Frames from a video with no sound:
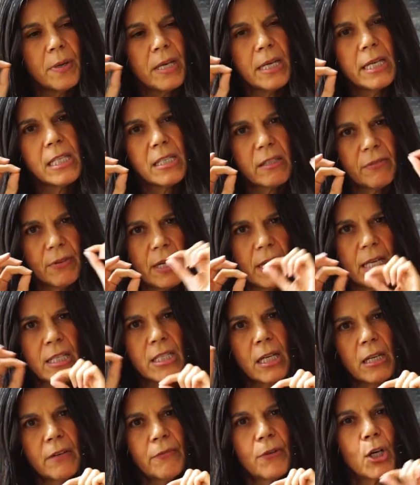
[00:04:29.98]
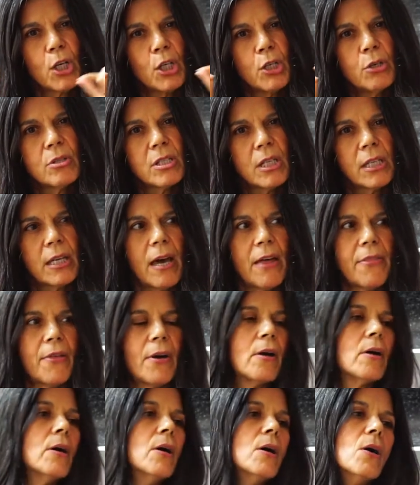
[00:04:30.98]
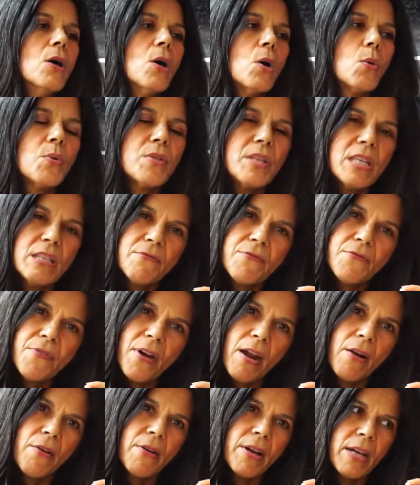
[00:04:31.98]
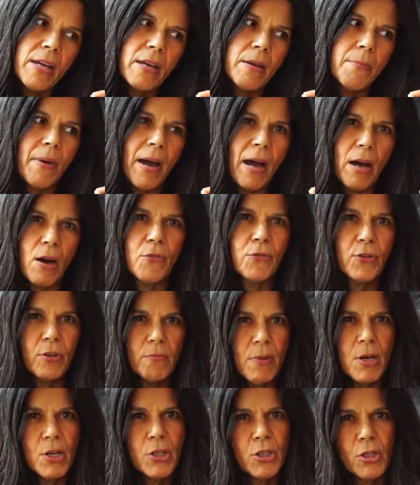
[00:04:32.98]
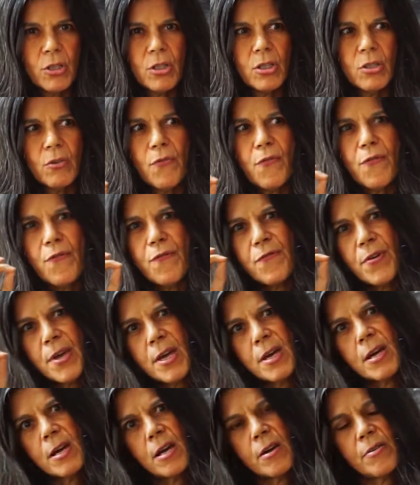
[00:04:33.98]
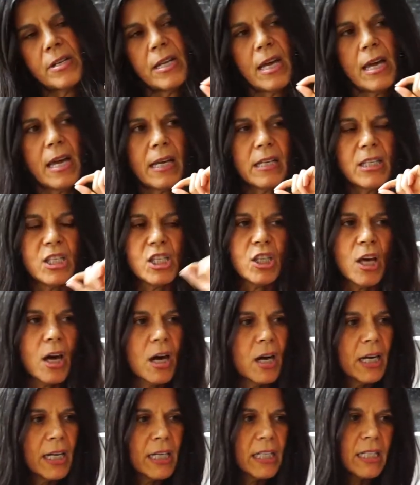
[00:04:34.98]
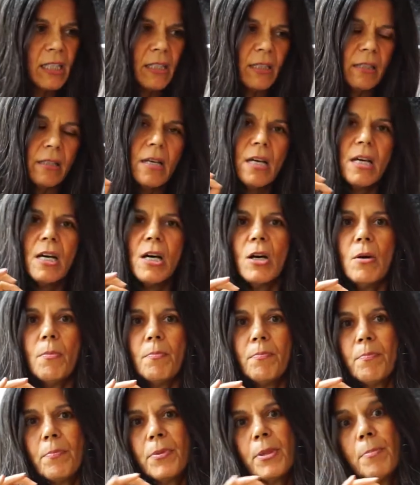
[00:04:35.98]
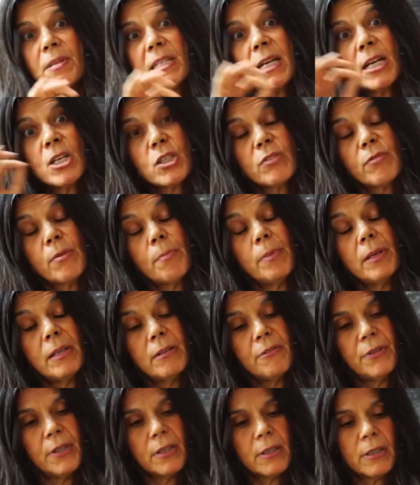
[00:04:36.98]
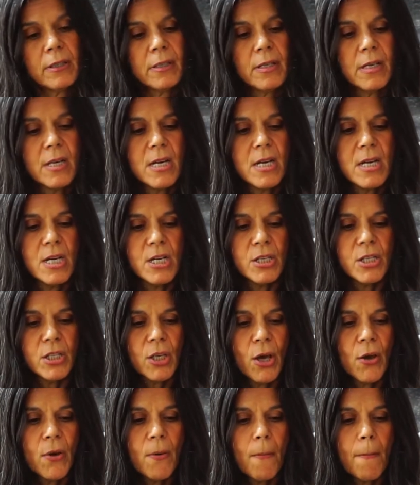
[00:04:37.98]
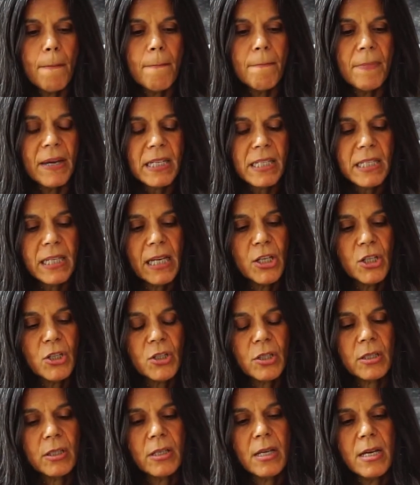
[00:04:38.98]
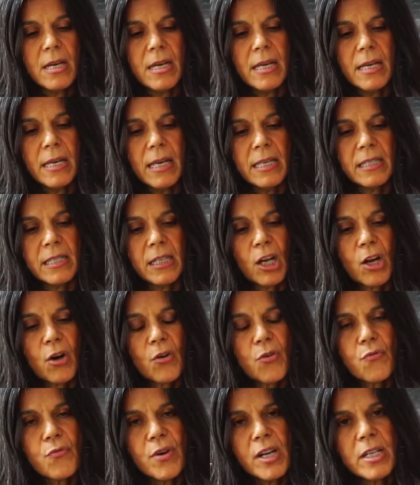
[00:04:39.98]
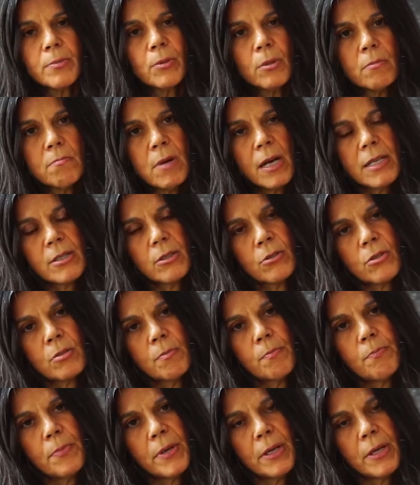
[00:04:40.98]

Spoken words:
piece of it is kind of glued together with these very powerful emotions of fear and anxiety and the potential of oblivion. So meditation is an incredible muscle to